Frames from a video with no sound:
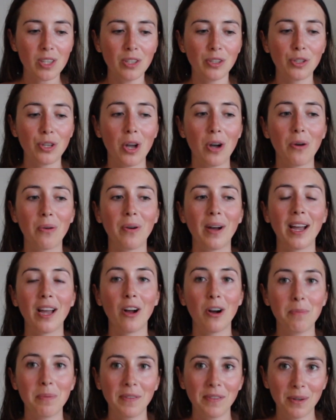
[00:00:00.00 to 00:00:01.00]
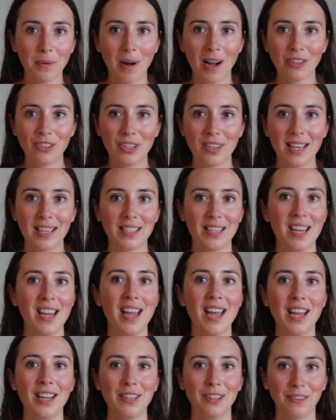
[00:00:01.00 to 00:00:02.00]
So I hope if you're watching this,
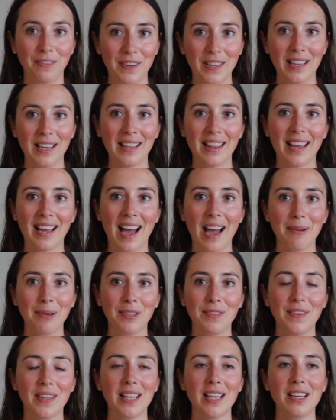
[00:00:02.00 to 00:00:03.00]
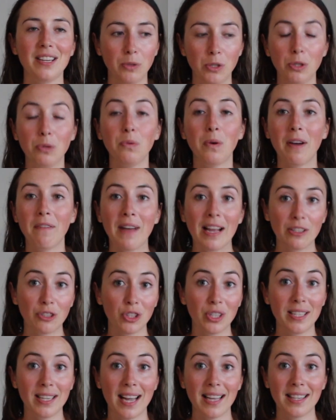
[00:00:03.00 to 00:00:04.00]
you're feeling like I was feeling, you
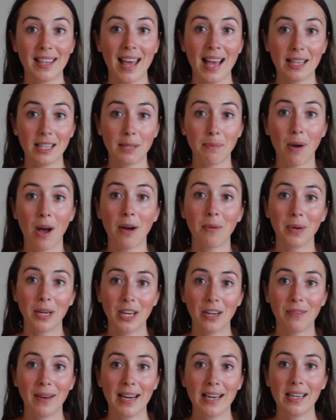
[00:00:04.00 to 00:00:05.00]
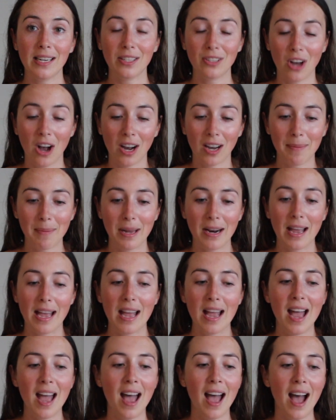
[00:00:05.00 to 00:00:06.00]
eventually get to that spot where you're ready to talk about
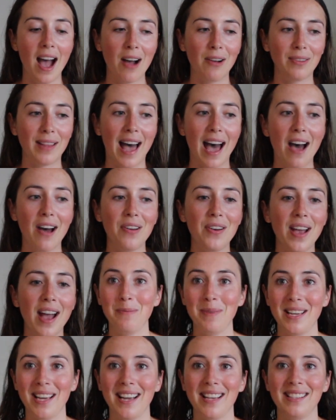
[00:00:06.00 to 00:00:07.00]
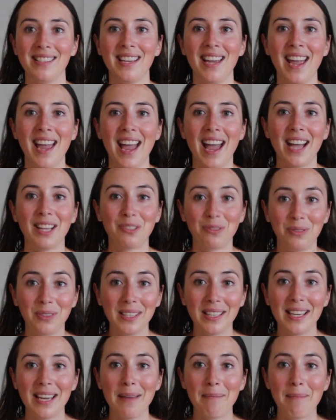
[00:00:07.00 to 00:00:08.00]
it out loud, because it's
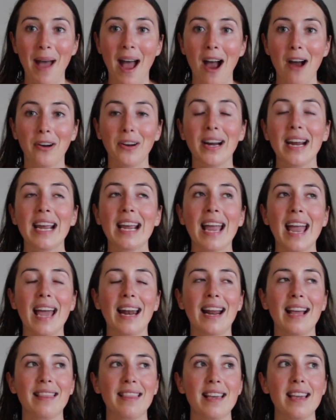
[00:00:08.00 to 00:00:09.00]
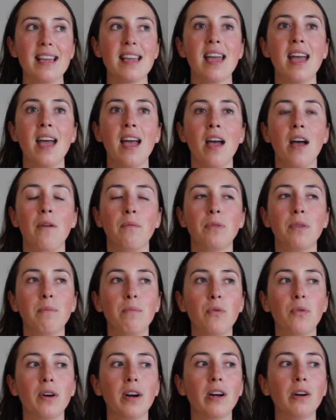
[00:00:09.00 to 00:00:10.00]
really empowering. And I think the
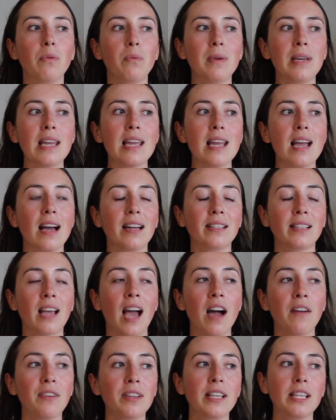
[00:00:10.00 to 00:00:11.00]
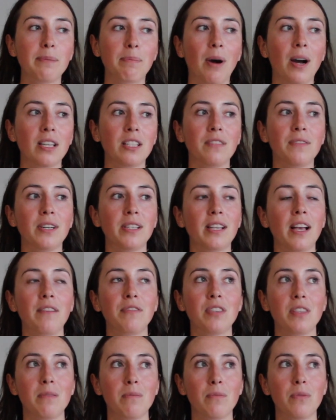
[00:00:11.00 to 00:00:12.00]
more we uncover these parts of
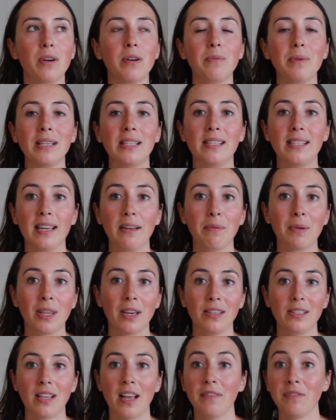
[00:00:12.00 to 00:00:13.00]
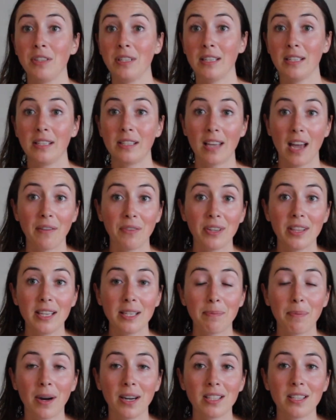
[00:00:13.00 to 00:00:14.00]
ourselves and the more we sit with ourselves and discover
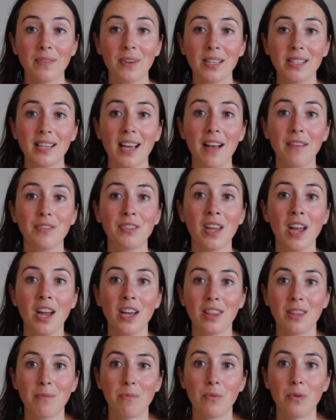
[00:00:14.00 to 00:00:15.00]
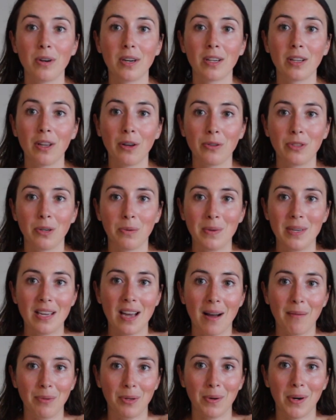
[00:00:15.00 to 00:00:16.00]
these parts of ourselves, the more closer we
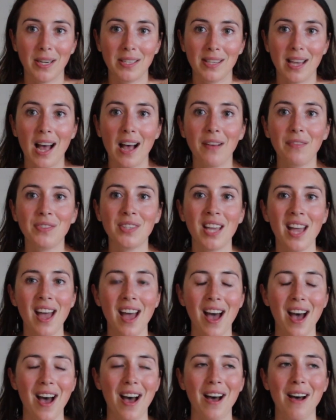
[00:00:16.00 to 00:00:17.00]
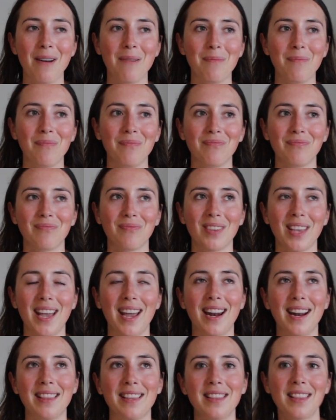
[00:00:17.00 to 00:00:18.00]
come to ourselves. Um,
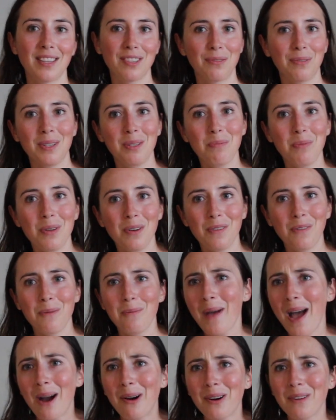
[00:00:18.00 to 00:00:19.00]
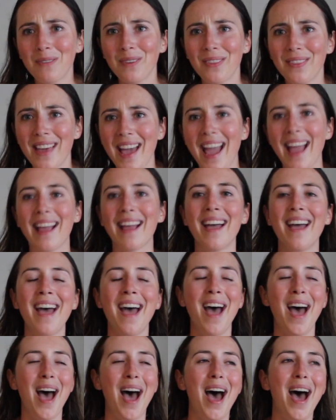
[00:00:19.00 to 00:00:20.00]
and I think that's a really beautiful, powerful thing.
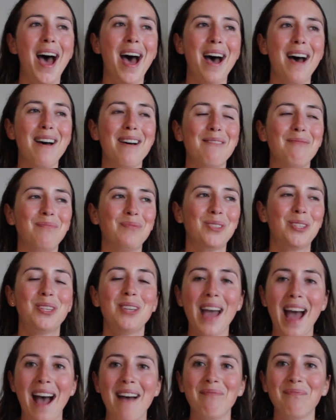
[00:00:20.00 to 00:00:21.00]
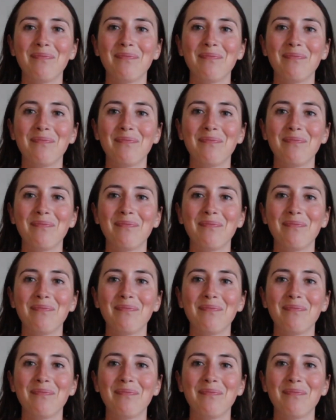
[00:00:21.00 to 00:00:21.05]
Uh, so yeah,